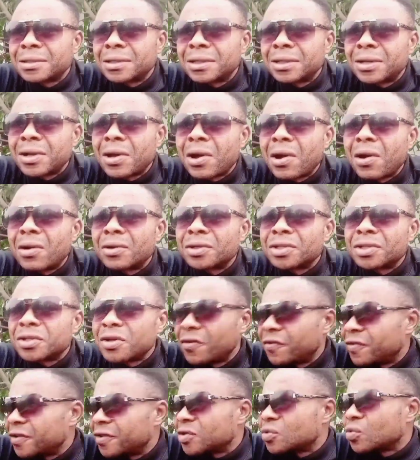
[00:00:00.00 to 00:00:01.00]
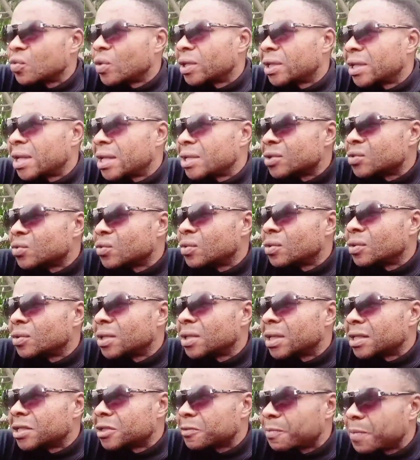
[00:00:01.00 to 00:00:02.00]
you know, Jehovah's Witness would
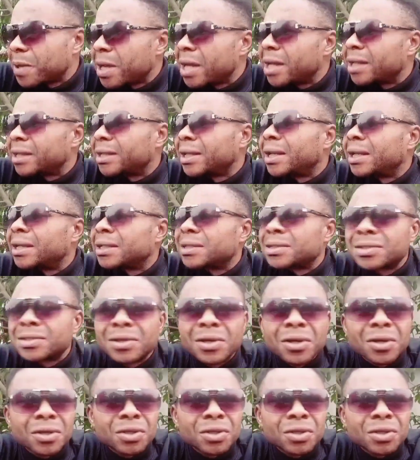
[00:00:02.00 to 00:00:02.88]
expect that